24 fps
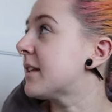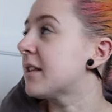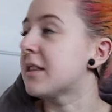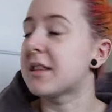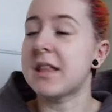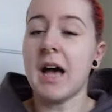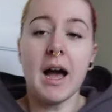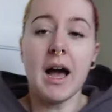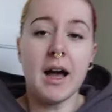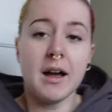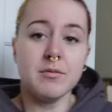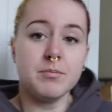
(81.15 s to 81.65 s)

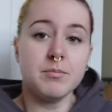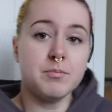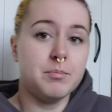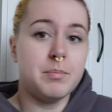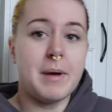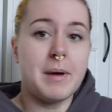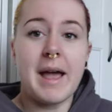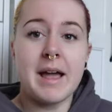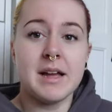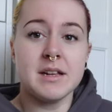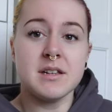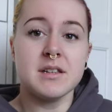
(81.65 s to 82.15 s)
That
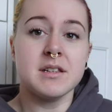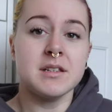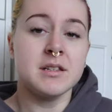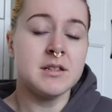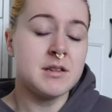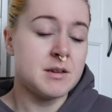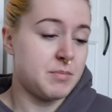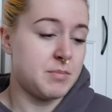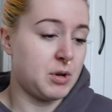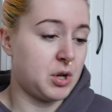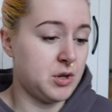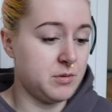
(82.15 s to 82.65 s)
bed
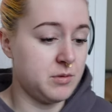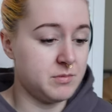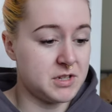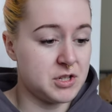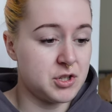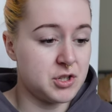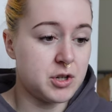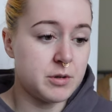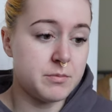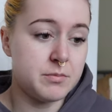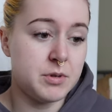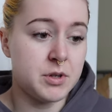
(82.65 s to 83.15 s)
becomes a
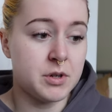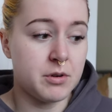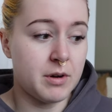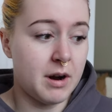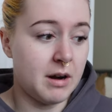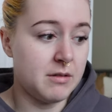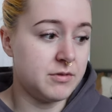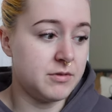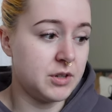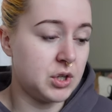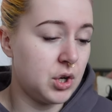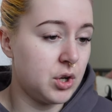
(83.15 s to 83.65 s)
dumping
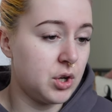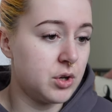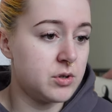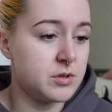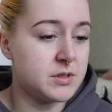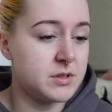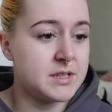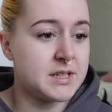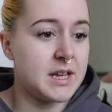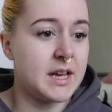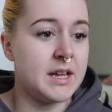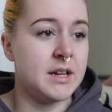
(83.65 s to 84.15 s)
ground for
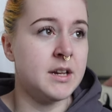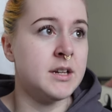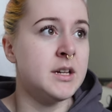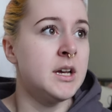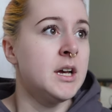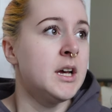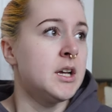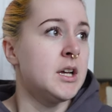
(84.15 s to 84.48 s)
clothes, and